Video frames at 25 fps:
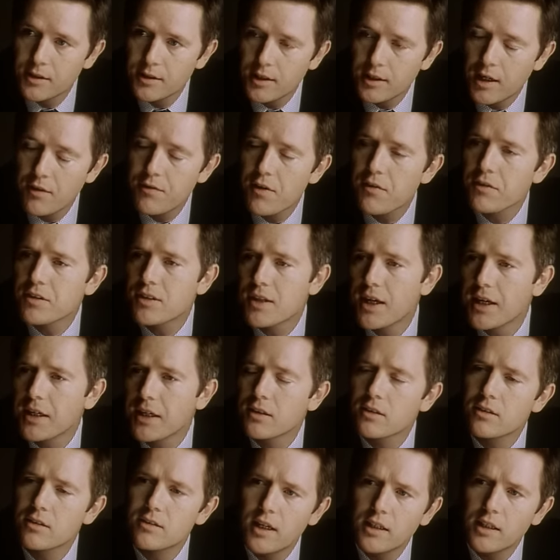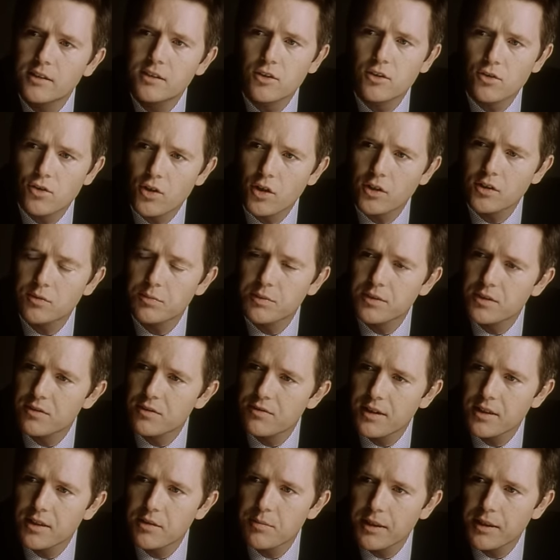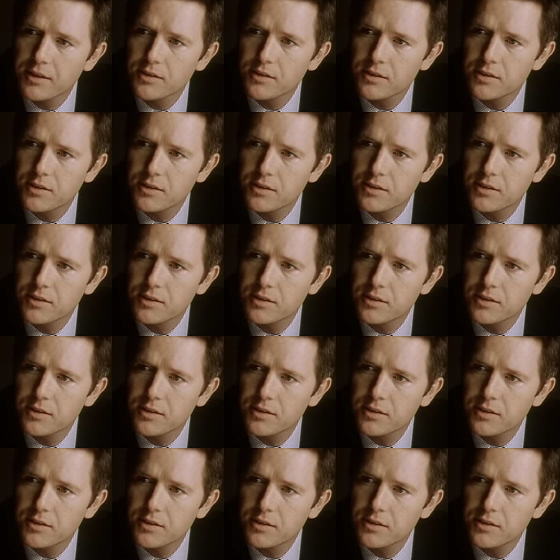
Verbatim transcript: Have you ever taken or dealt in drugs, Mister Van Der Bexton?